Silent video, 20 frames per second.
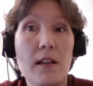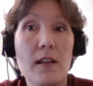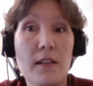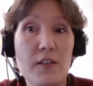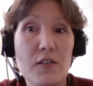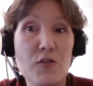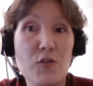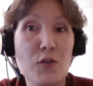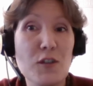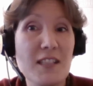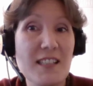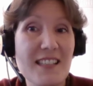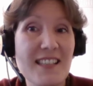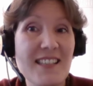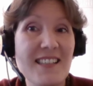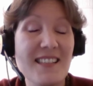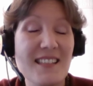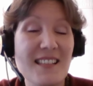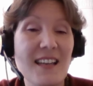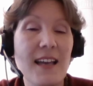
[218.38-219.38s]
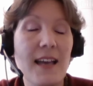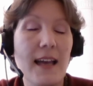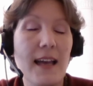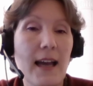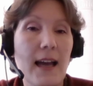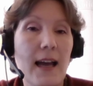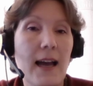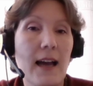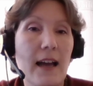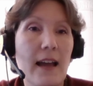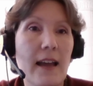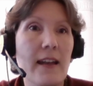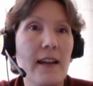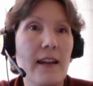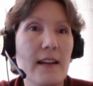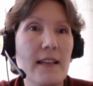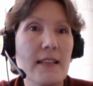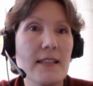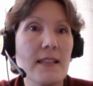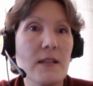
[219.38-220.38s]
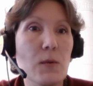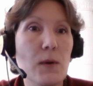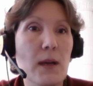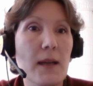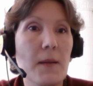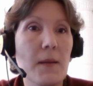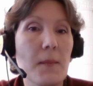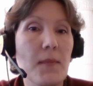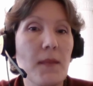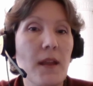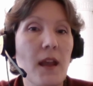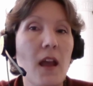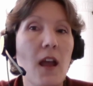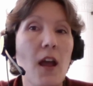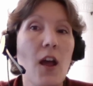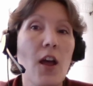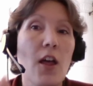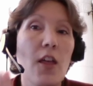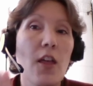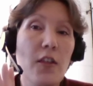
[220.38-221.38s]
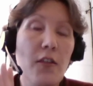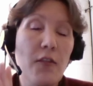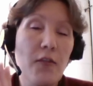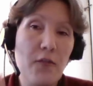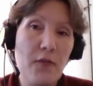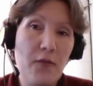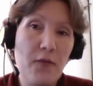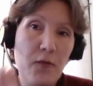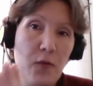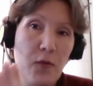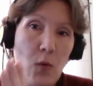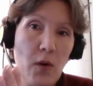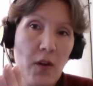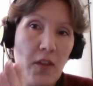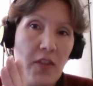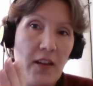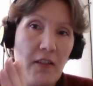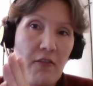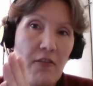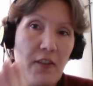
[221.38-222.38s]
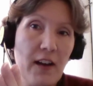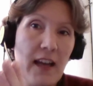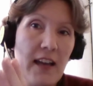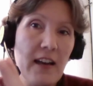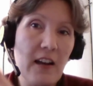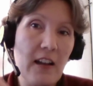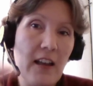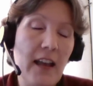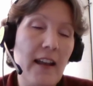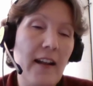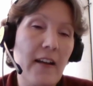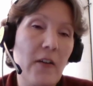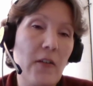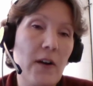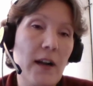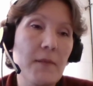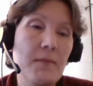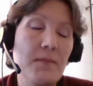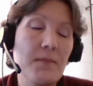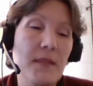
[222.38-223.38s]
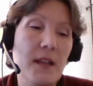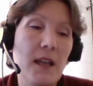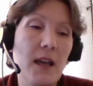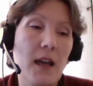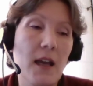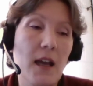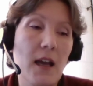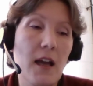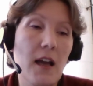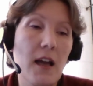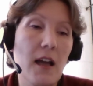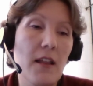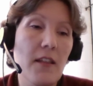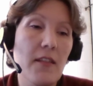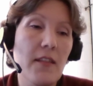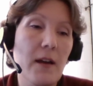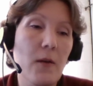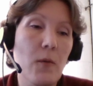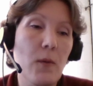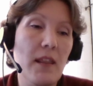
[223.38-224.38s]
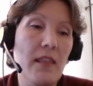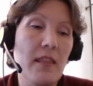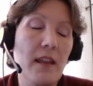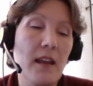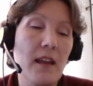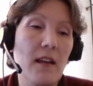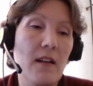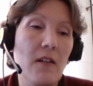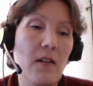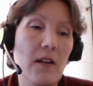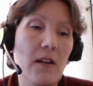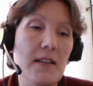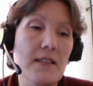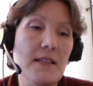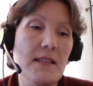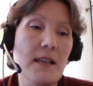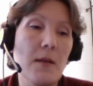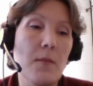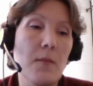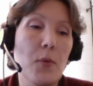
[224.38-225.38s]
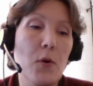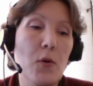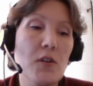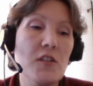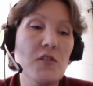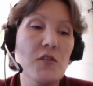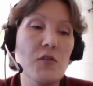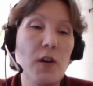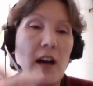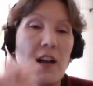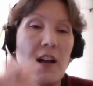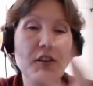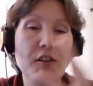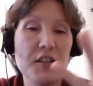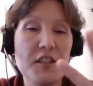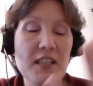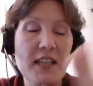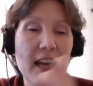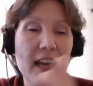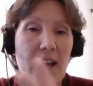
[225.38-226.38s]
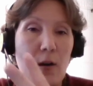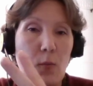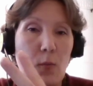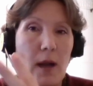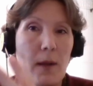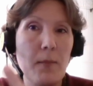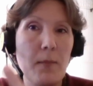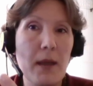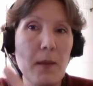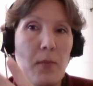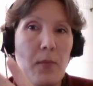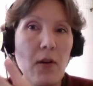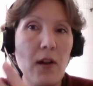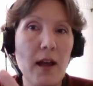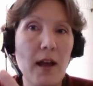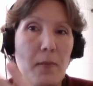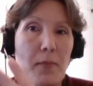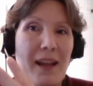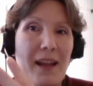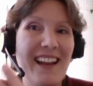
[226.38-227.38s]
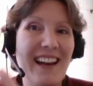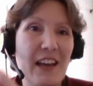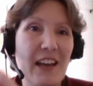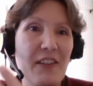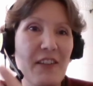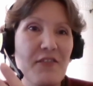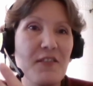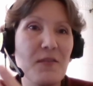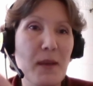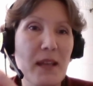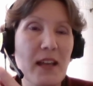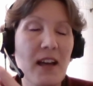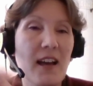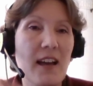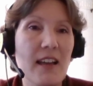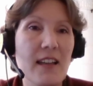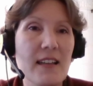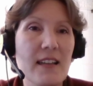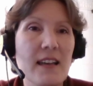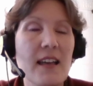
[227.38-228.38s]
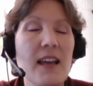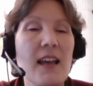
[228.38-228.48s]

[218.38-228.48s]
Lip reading: choices in a decent way. The fourth and final category that we think is important to understand why people are being left behind